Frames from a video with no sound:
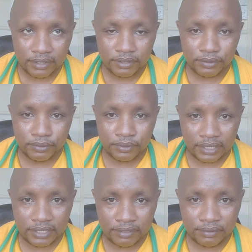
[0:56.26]

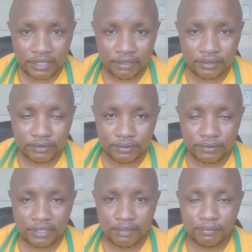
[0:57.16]
Today we are going to
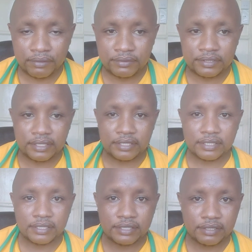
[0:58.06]
talk about
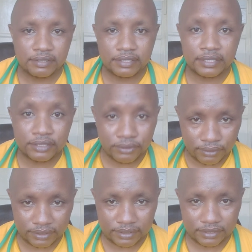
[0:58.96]

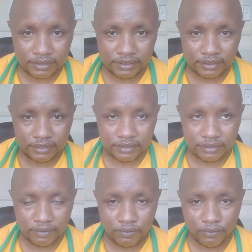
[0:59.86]
reasons
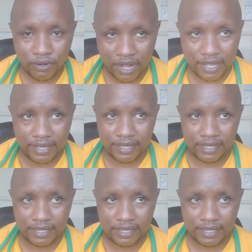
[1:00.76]
why